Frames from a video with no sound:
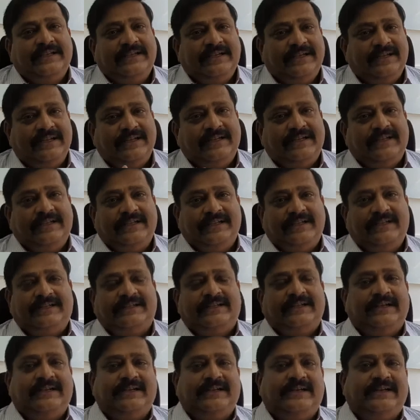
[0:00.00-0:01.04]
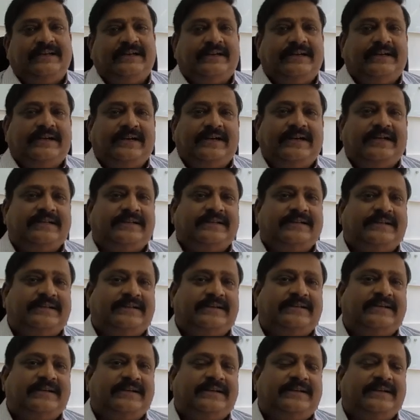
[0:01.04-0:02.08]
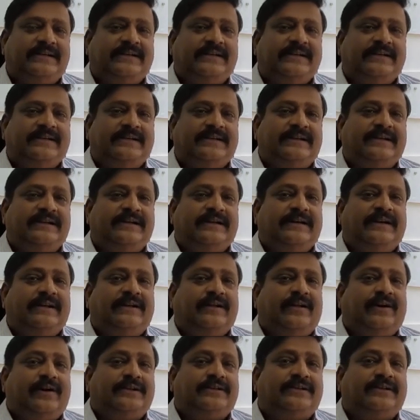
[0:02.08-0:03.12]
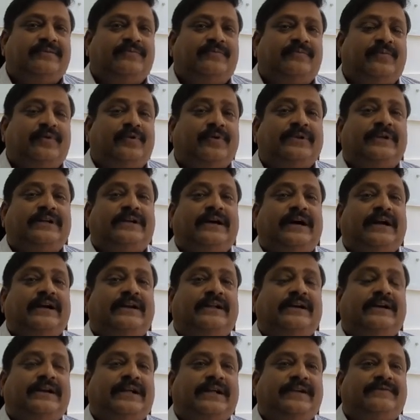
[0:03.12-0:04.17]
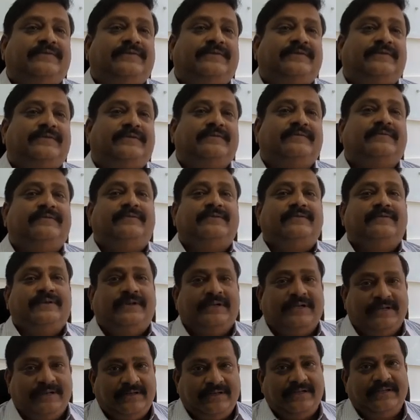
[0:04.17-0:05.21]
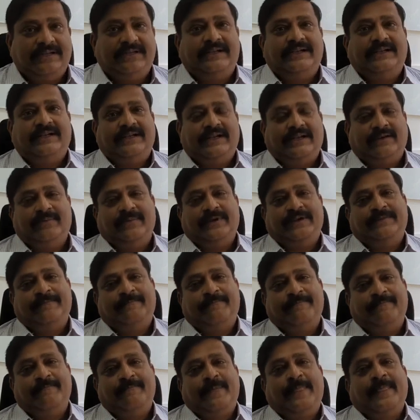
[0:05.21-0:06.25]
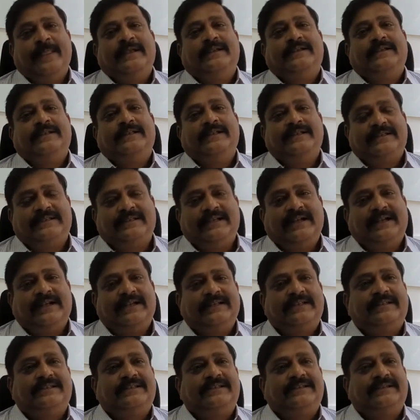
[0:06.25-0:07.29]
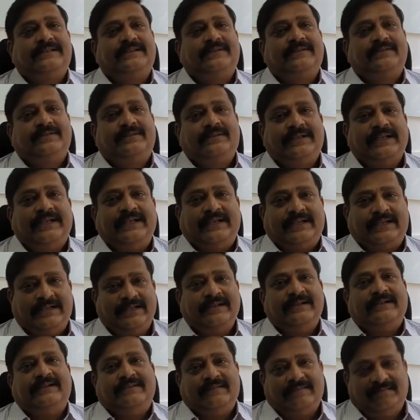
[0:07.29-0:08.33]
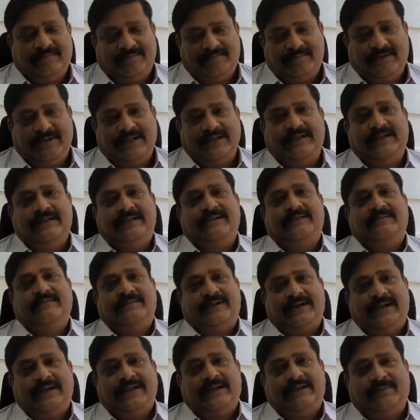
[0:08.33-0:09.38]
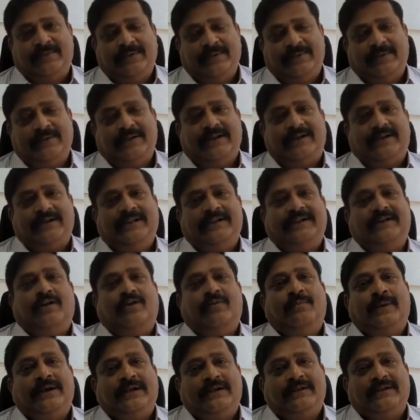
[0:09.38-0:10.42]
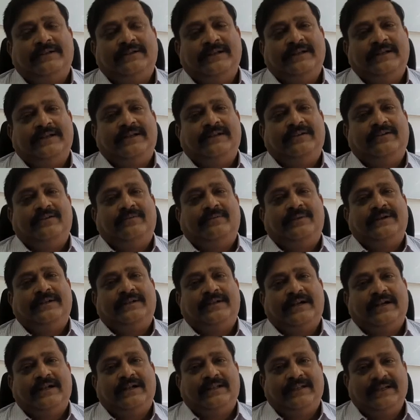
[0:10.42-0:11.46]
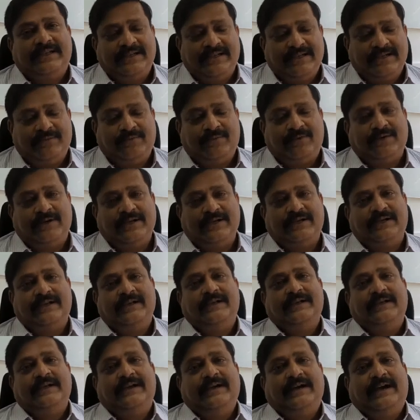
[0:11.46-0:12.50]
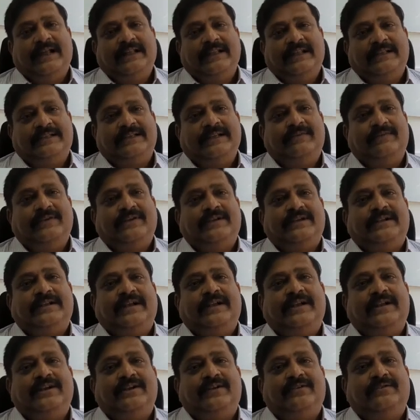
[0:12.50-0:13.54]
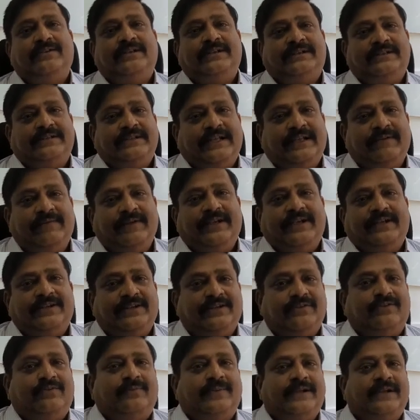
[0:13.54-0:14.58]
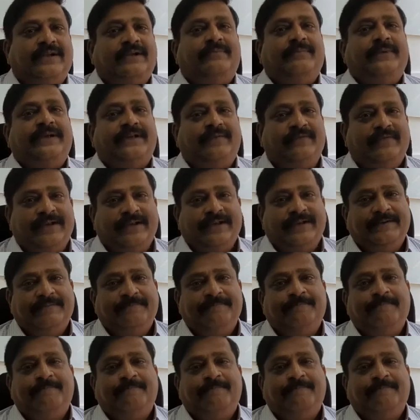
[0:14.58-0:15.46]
single incident has resulted in loss of more than 100 lives to Indian Army. So this set us to think, the higher people or the government also, Indian government started thinking about it, and they said we should get into this navigation domain in a big way.